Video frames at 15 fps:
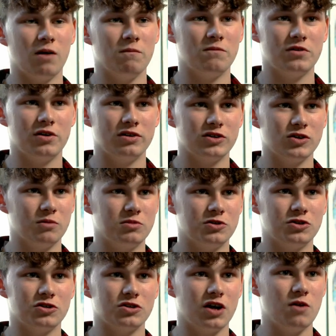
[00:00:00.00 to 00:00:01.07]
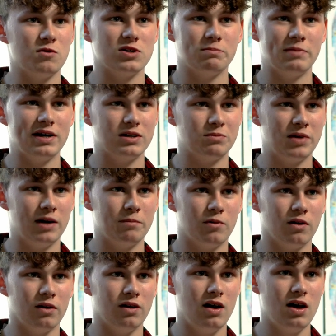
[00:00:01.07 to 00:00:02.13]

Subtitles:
confidence up to just go and speak to people.